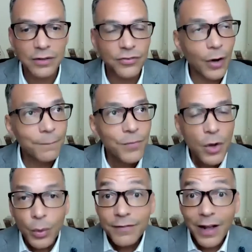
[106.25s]
So
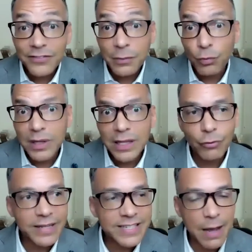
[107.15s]
we've got some really
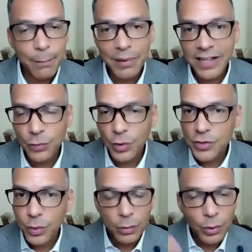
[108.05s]
great templates, which
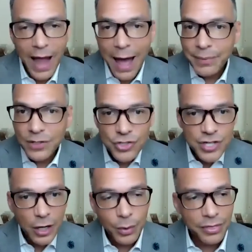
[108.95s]
we're happy to
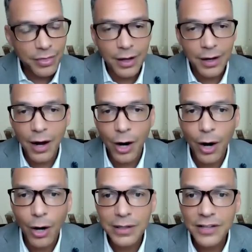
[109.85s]
share with
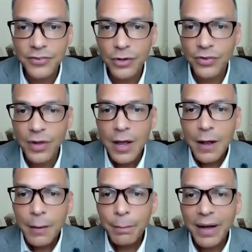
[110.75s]
our listeners.
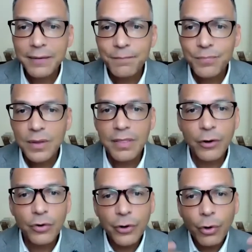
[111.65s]
But
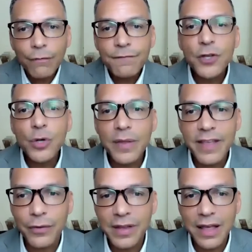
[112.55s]
there are a few in
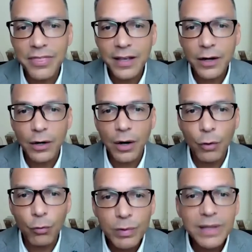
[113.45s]
there that I think are
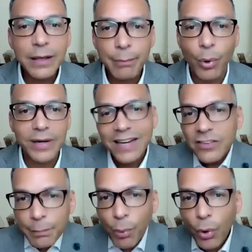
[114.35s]
really important. And it's
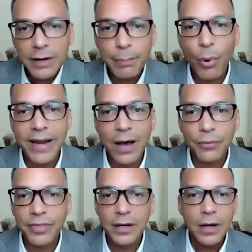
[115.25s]
important to point
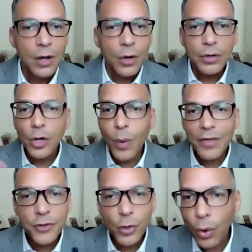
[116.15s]
out that,
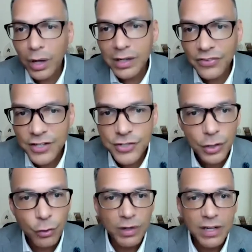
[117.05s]
whether your organization
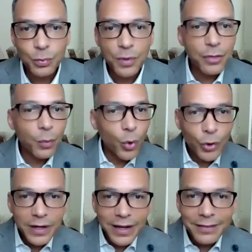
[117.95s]
agrees with the
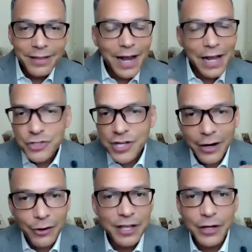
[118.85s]
wording that I
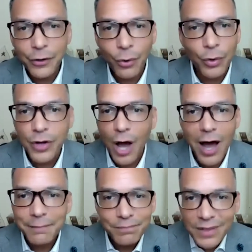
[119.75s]
share here or
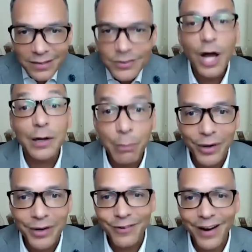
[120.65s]
not, it's not
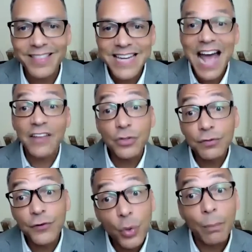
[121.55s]
important, right? The task is
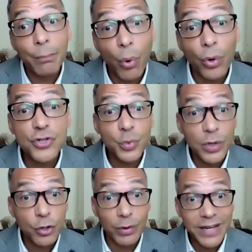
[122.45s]
for your board
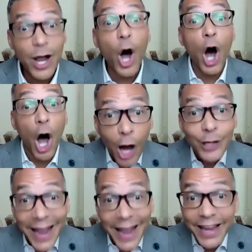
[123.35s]
agree
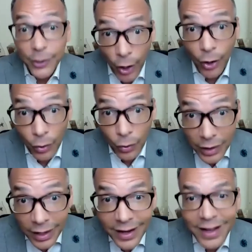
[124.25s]
on a code
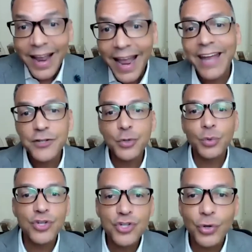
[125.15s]
and to
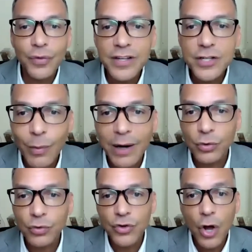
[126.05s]
ensure that
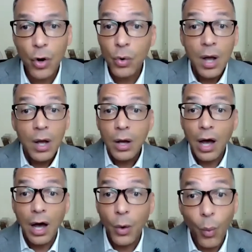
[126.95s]
directors know
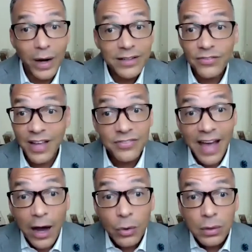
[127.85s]
what it sets
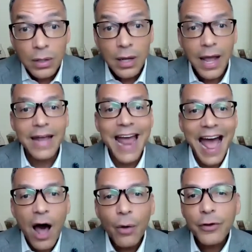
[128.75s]
out and
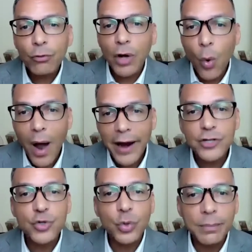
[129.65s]
how they're required
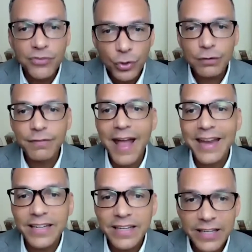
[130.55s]
to observe
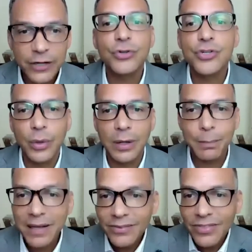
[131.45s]
and adhere to it,
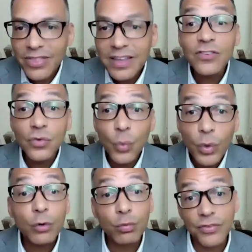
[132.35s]
because this
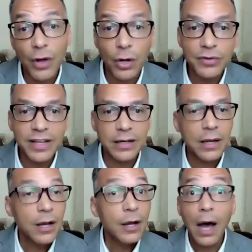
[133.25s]
will result in
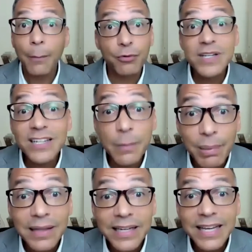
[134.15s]

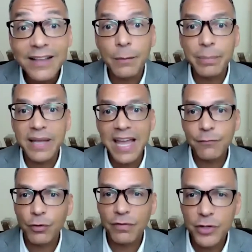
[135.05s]
predictability in the
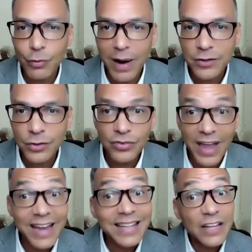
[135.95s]
behavior of the directors
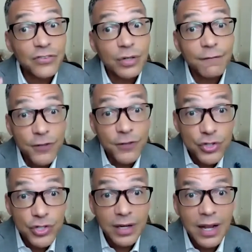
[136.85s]
and less
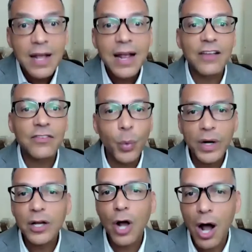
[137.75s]
confusion as to
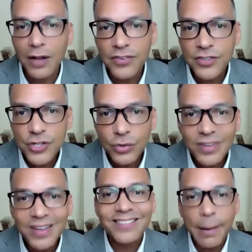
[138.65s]
what constitutes
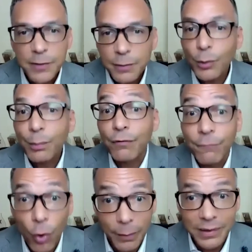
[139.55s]
acceptable
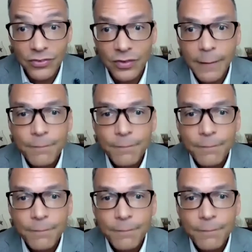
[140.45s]
performance.